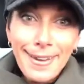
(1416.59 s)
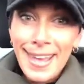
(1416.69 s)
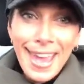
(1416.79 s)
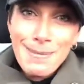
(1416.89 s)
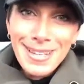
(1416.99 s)

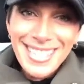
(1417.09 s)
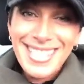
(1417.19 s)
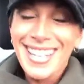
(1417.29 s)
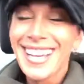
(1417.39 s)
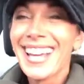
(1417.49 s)

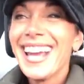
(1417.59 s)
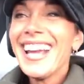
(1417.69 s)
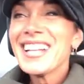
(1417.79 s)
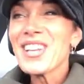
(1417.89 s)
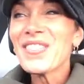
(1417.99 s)
cannabis?
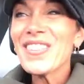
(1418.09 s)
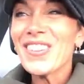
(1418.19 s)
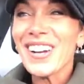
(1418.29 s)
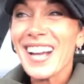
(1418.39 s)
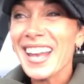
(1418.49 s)
So
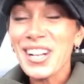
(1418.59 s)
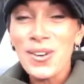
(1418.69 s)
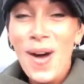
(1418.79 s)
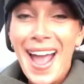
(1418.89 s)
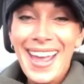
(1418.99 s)
people are kind
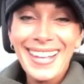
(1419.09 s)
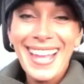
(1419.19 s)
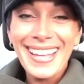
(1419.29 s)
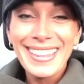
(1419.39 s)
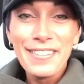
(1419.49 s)
of quiet,
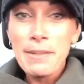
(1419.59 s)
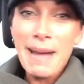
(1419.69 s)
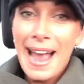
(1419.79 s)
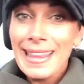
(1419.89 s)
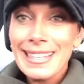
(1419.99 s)
like living
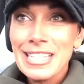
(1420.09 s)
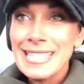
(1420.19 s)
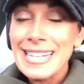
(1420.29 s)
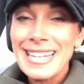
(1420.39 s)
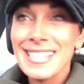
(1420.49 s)
behind the
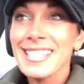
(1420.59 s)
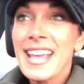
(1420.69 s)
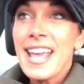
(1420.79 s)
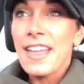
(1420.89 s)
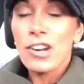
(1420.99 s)
scenes.
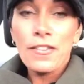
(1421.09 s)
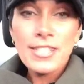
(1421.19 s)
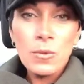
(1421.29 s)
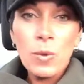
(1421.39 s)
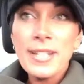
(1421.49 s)
And then all of a
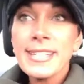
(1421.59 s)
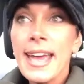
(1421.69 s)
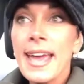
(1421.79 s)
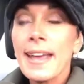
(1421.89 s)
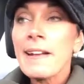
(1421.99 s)
sudden one
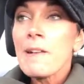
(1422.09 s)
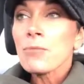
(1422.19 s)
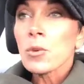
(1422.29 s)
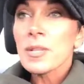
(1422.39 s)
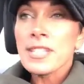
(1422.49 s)
day,
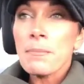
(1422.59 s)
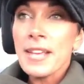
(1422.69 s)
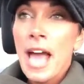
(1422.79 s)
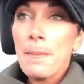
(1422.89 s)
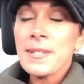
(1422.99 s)
when
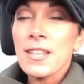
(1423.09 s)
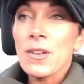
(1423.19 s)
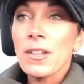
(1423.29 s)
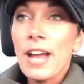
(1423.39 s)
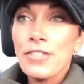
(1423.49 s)
something happens in
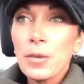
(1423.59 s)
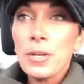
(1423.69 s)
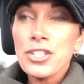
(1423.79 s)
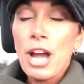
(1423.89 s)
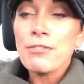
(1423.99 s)
their life, they
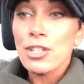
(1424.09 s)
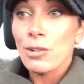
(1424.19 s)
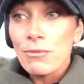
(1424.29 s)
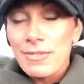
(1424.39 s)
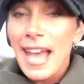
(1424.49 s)
reach out to
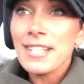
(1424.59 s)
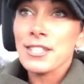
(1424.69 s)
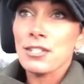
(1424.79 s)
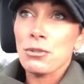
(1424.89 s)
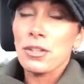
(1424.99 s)
you. That's
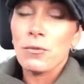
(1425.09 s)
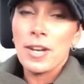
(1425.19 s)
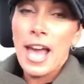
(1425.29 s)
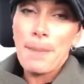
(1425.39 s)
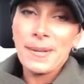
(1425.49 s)
the truth of
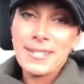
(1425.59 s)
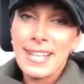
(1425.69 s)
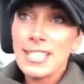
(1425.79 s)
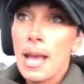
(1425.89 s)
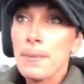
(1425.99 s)
what happens.
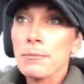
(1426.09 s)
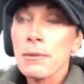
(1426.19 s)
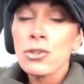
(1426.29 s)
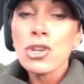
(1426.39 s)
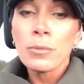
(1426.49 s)
That's happened
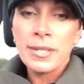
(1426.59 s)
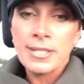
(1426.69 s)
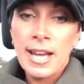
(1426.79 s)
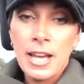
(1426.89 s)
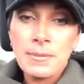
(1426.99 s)
to me numerous
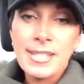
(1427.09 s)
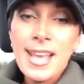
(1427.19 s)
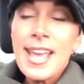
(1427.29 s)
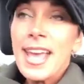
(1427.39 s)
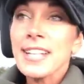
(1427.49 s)
times.
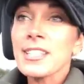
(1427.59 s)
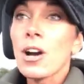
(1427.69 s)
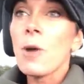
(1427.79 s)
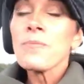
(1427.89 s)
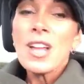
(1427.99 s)
And
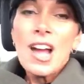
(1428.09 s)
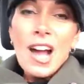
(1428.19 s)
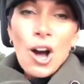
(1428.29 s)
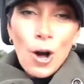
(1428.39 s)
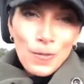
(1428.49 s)
so
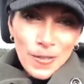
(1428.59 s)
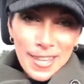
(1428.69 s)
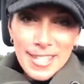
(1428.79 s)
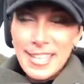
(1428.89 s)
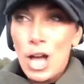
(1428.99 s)

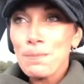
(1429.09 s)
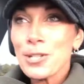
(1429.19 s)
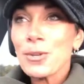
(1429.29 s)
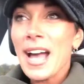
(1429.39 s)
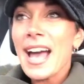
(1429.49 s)
hopefully this
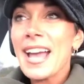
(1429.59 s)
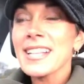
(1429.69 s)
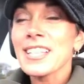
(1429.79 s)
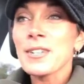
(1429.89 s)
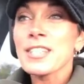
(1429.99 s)
helps you
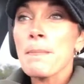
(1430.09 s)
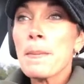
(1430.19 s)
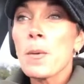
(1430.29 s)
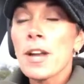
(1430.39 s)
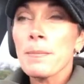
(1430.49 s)
guys. Some
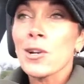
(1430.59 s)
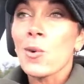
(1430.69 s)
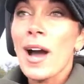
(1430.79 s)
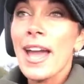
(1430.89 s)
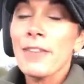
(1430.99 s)
people want to be
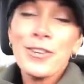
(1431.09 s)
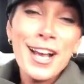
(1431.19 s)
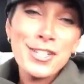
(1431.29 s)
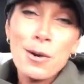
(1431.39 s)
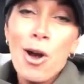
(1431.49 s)
quiet. If you
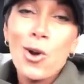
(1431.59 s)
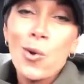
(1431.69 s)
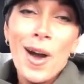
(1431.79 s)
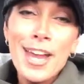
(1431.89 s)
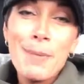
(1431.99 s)
guys are all
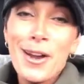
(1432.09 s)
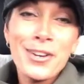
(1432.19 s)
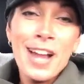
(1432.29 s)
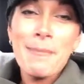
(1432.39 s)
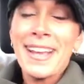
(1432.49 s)
quiet about it,
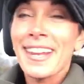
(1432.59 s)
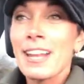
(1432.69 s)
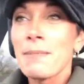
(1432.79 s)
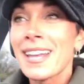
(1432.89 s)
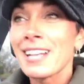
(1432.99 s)
you're not making
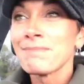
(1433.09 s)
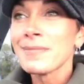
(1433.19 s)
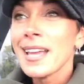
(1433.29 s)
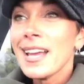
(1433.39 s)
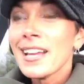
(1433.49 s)
any money.
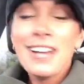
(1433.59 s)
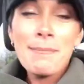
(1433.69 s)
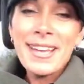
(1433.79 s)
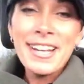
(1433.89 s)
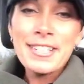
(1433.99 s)
You're
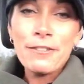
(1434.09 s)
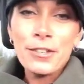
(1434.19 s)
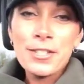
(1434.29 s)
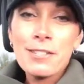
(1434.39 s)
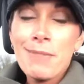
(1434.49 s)
not making a
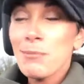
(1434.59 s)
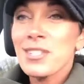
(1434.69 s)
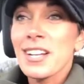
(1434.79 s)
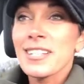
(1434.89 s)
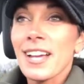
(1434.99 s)
difference. I'm
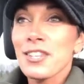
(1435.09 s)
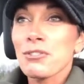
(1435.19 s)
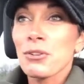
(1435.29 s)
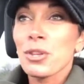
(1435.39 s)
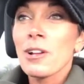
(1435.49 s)
just going to tell you the
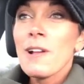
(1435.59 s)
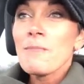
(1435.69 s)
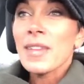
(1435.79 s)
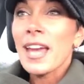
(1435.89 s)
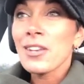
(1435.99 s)
truth.
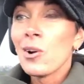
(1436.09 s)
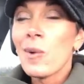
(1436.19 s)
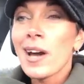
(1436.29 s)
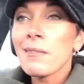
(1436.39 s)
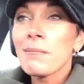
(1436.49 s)
And you know
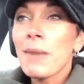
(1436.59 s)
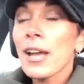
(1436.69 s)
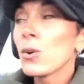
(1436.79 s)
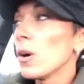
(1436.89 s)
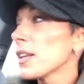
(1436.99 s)
what?
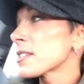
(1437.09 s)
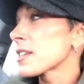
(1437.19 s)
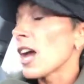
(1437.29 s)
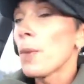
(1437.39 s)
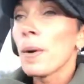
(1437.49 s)
My goal is
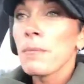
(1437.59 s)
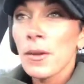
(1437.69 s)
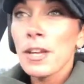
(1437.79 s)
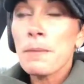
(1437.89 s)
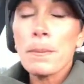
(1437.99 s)
to help 1
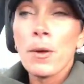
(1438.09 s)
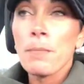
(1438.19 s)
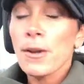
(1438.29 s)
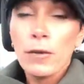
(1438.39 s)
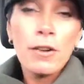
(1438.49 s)
million people
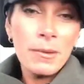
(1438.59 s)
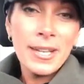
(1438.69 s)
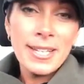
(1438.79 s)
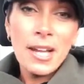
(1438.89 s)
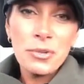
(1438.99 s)
and make over $1
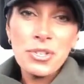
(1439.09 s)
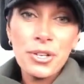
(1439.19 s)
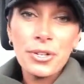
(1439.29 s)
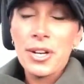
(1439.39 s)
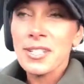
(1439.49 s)
million a
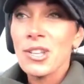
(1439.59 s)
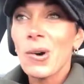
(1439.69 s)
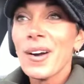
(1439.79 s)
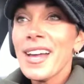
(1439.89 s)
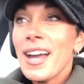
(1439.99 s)
year. And
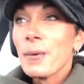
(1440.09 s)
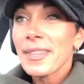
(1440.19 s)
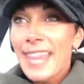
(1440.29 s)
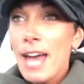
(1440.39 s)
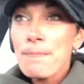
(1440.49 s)
so
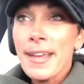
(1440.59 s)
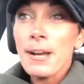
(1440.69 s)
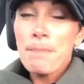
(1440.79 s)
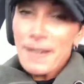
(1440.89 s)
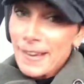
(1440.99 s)
with that
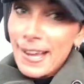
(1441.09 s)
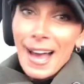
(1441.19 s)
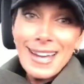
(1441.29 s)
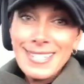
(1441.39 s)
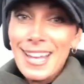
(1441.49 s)
being a big,
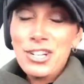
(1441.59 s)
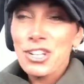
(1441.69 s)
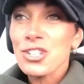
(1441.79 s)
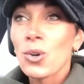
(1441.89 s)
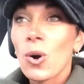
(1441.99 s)

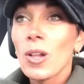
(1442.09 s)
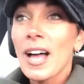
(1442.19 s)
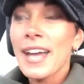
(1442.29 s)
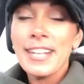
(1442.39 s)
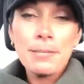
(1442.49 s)
audacious goal,
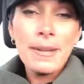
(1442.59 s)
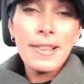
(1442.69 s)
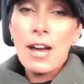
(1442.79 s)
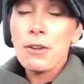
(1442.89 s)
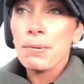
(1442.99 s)
I need to be
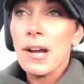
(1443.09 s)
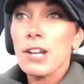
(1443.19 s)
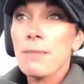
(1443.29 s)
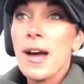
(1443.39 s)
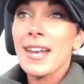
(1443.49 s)
loud and
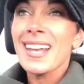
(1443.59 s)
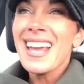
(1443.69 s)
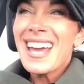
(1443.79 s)
proud about it.